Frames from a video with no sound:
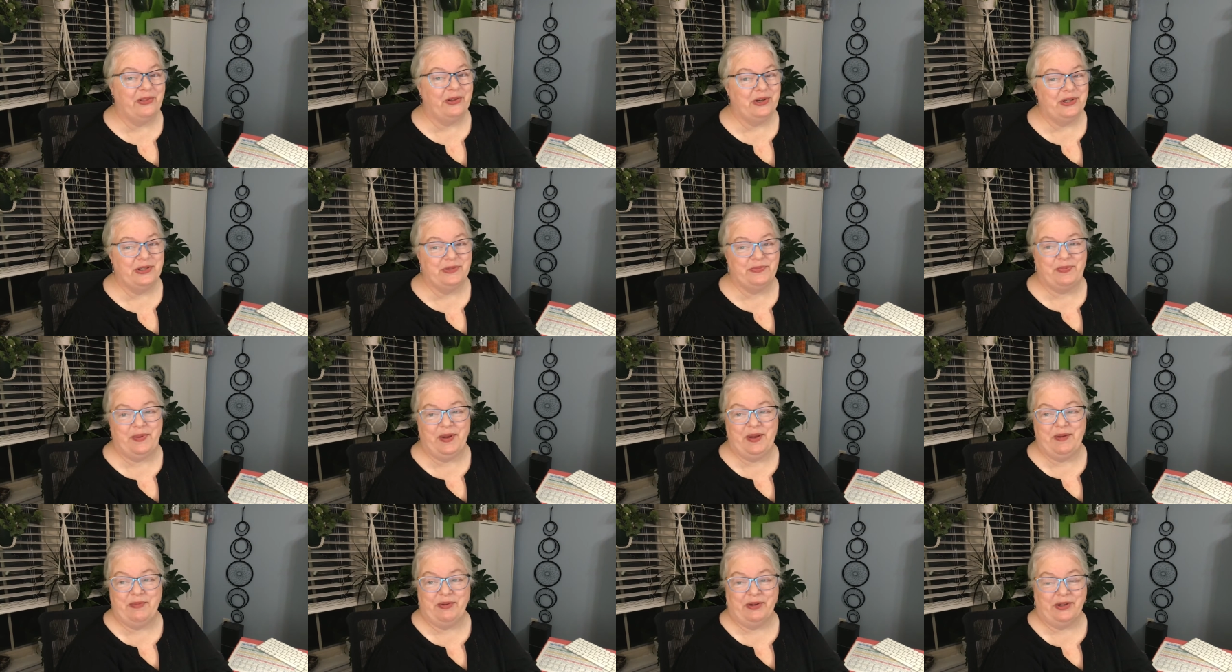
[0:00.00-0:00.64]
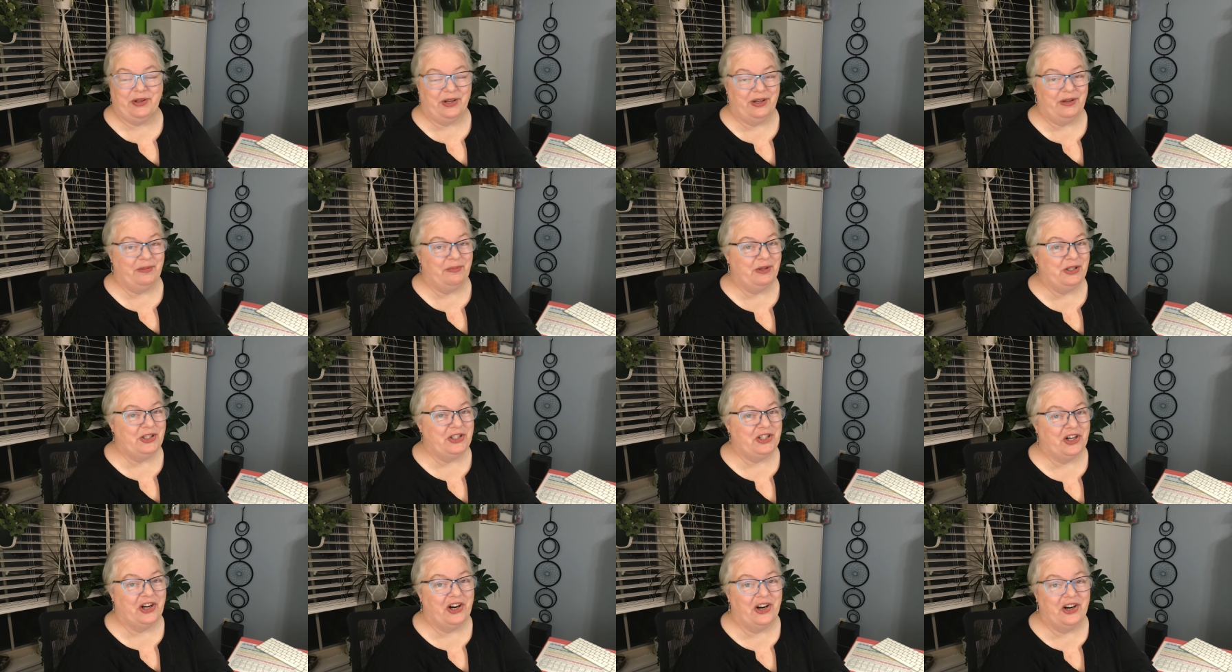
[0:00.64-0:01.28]
there's people going to be
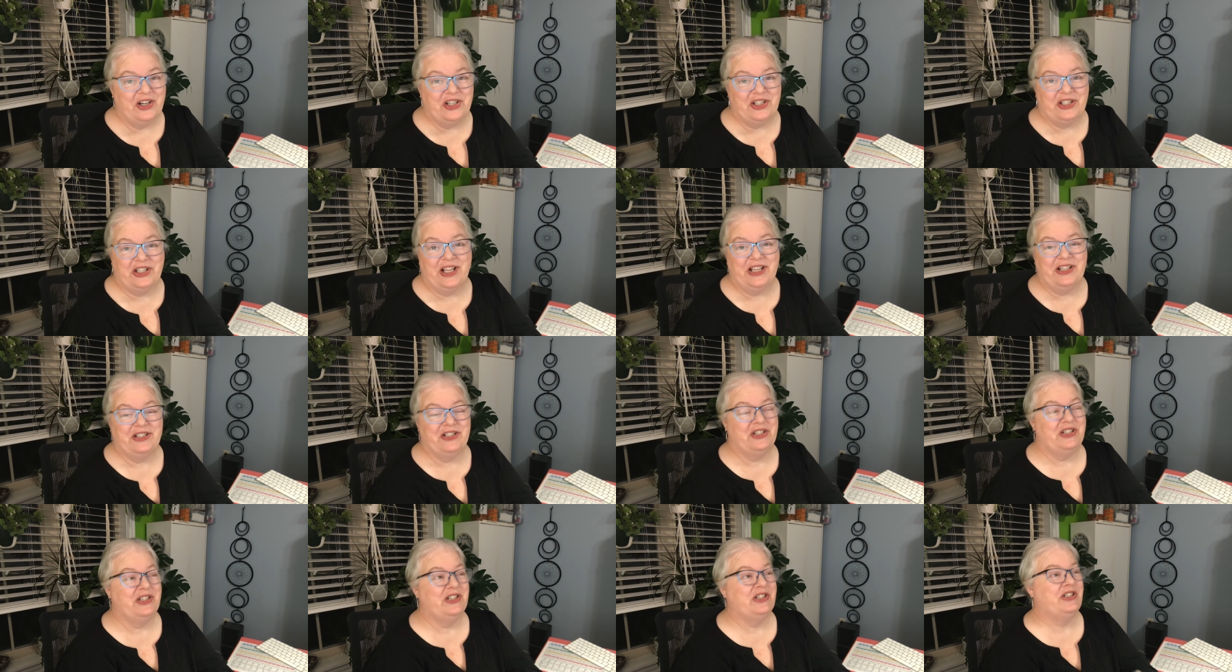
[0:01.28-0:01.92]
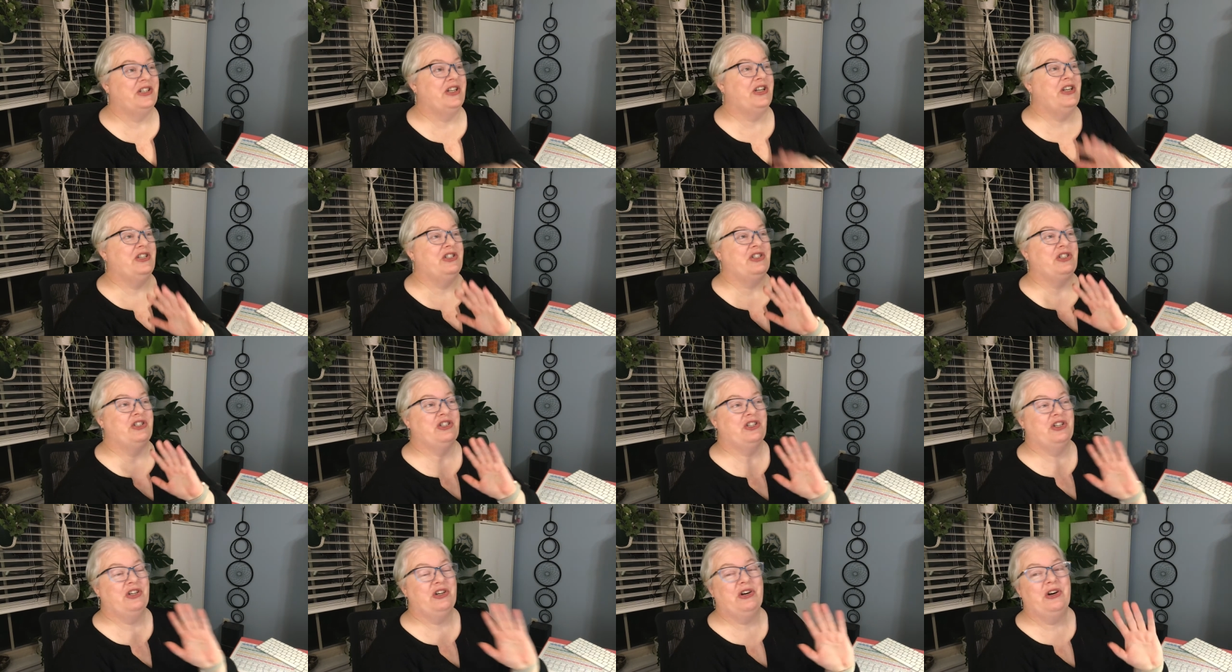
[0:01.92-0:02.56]
charged. That's just as
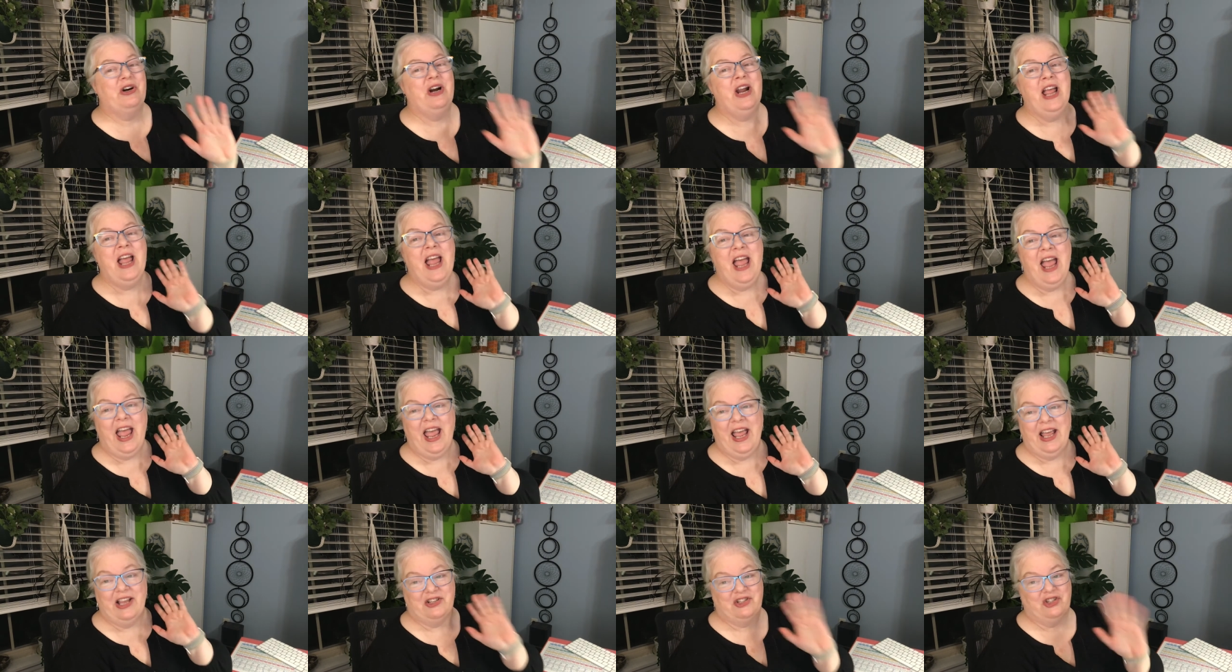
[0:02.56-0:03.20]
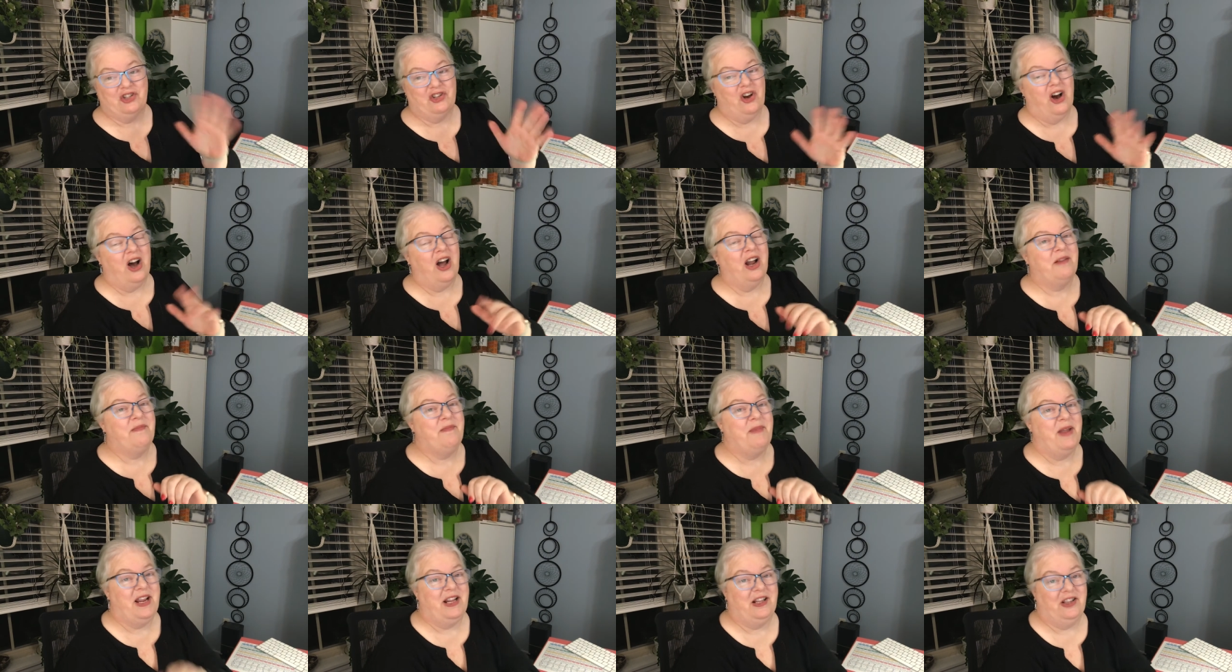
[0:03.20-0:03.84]
sure as
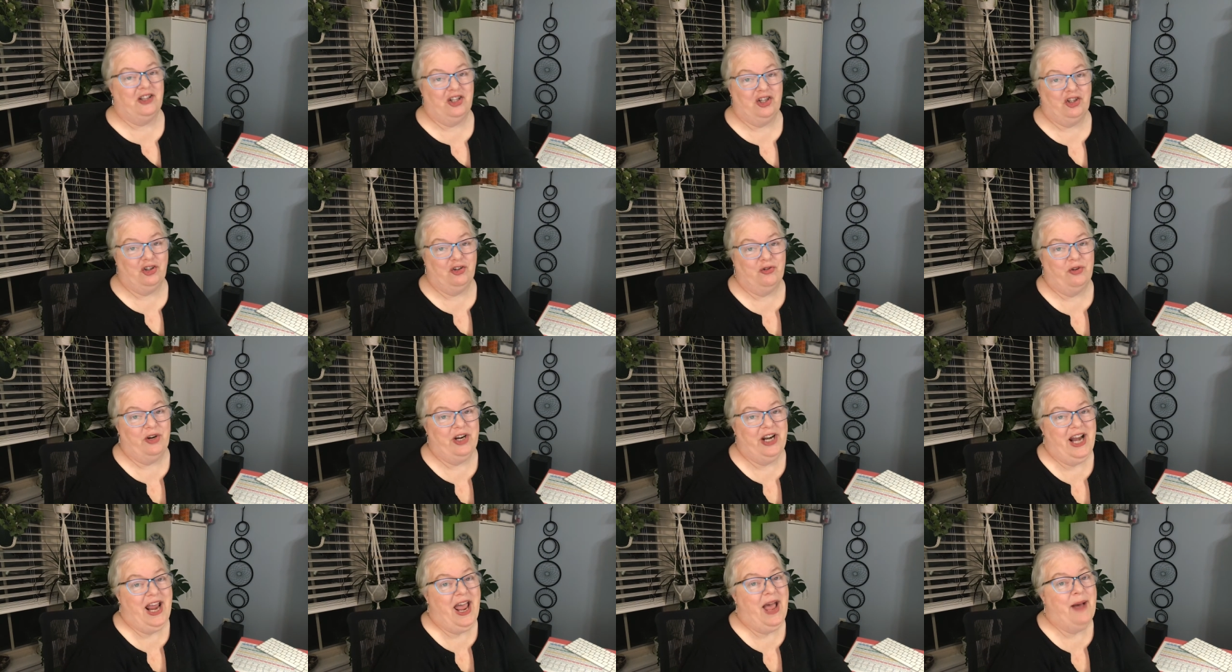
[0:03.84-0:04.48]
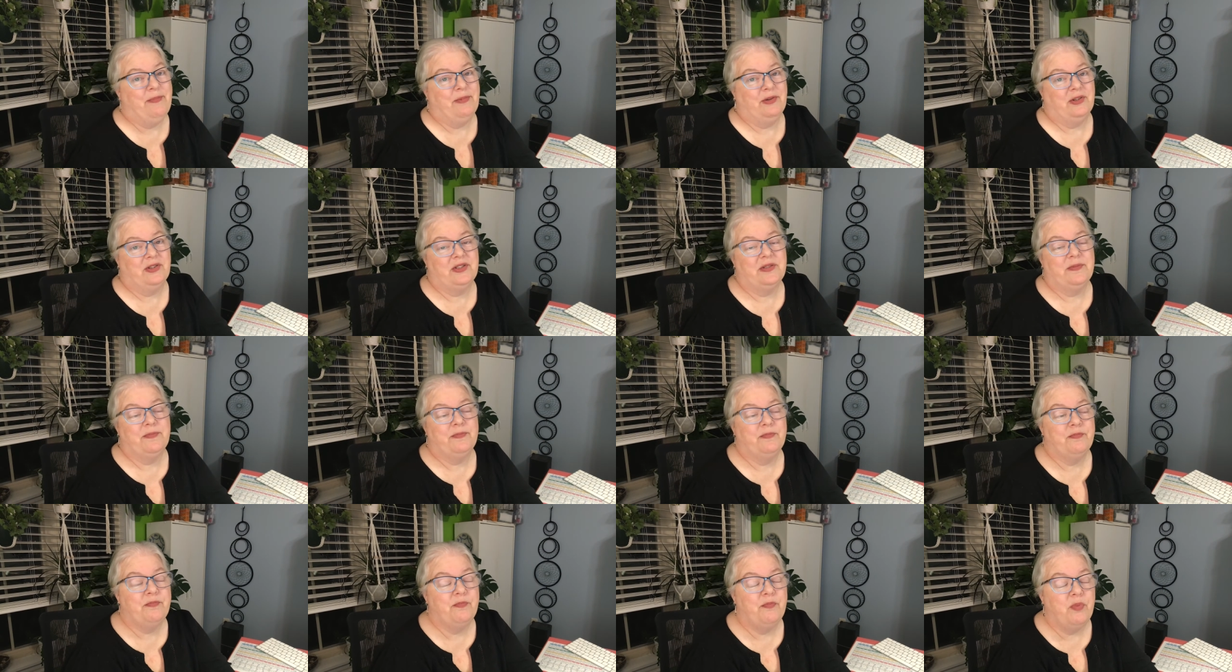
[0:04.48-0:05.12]
God made little green apples.
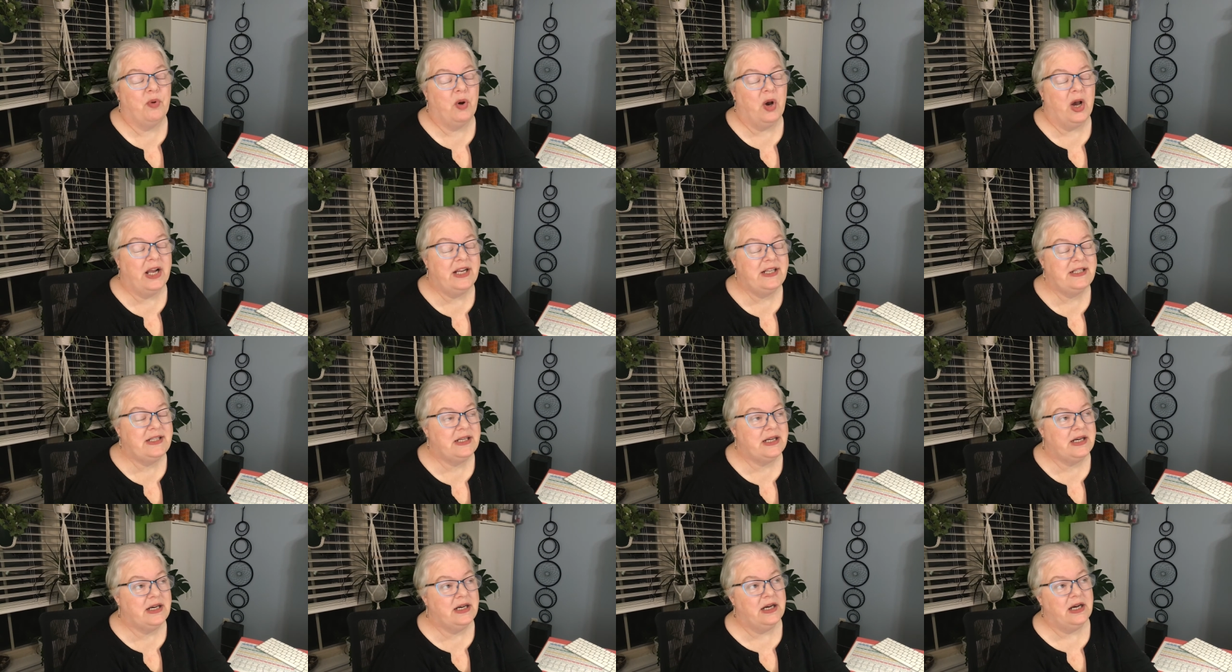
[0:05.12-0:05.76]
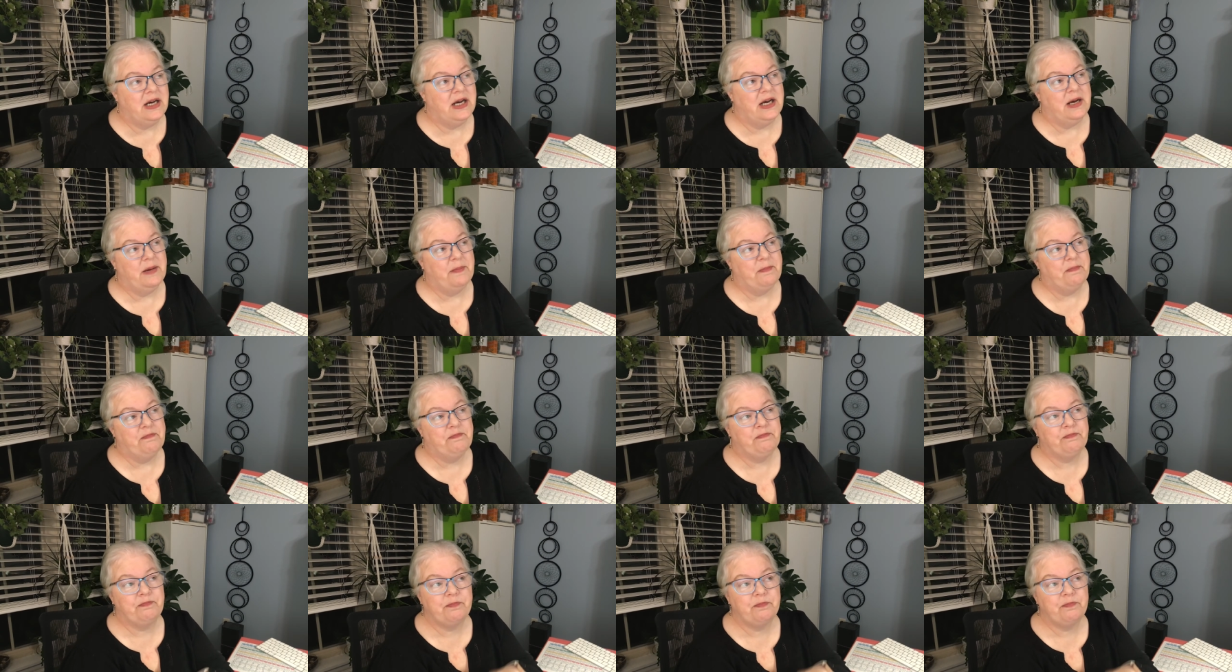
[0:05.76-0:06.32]
But um,